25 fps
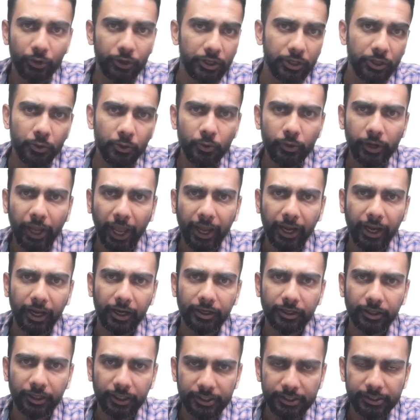you can
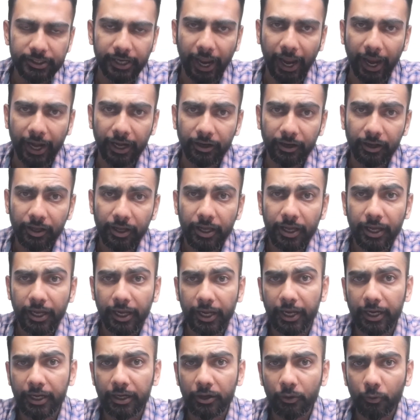understand
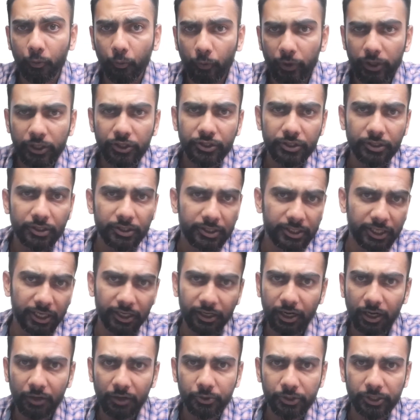in which
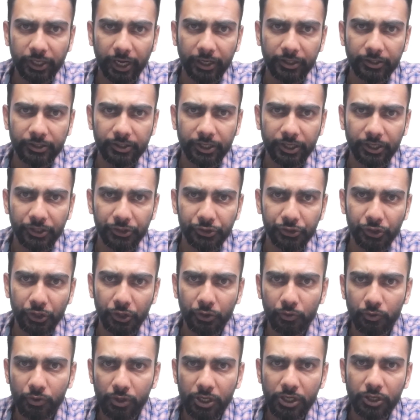circumstances you
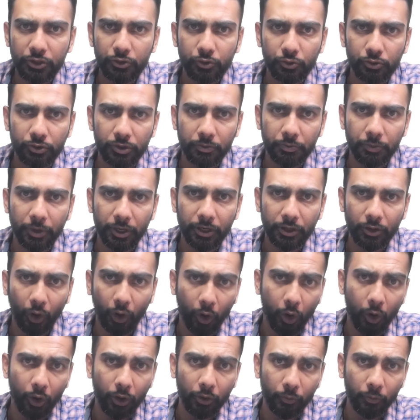need to depend
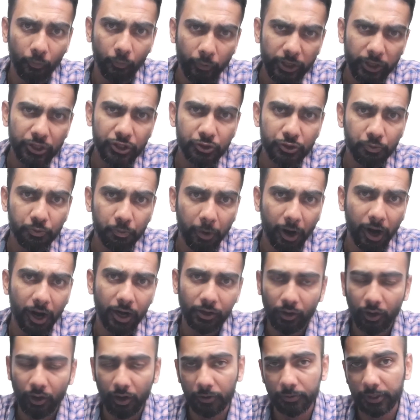on which
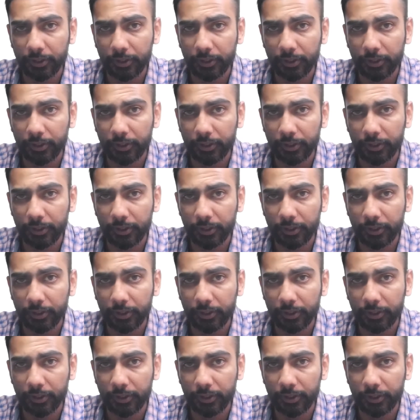part of the